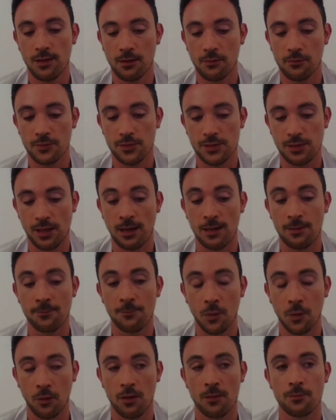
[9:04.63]
there was
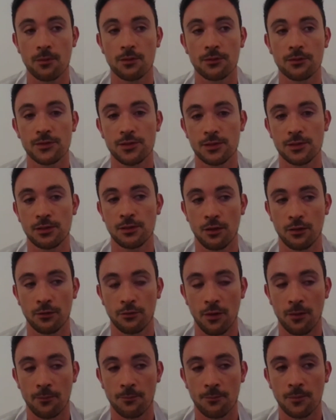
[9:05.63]
unemployment,
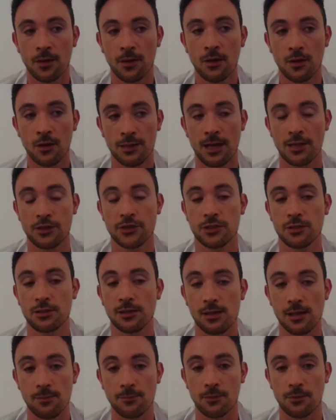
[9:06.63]
nationally,